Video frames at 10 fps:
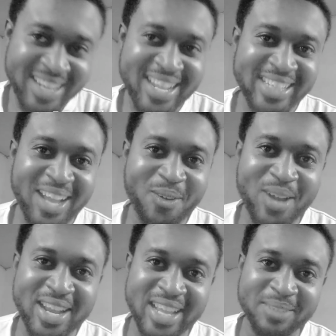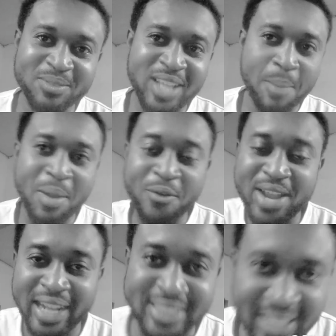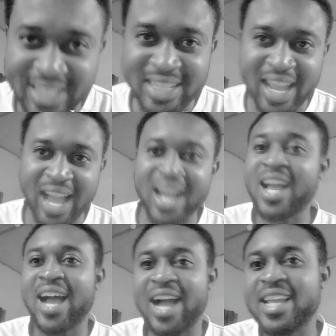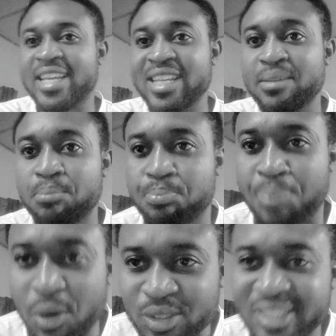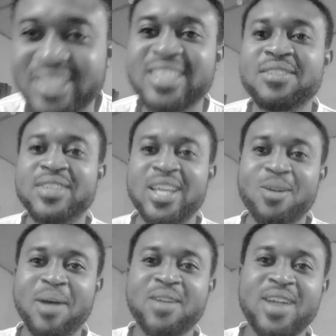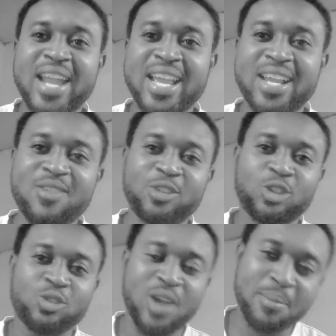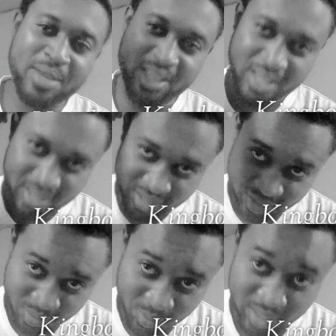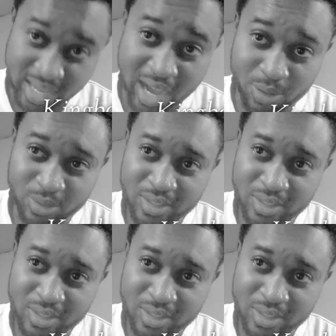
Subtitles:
yeah that way day I'm reacting in now I can both TV channel but no like not subscribing yeah.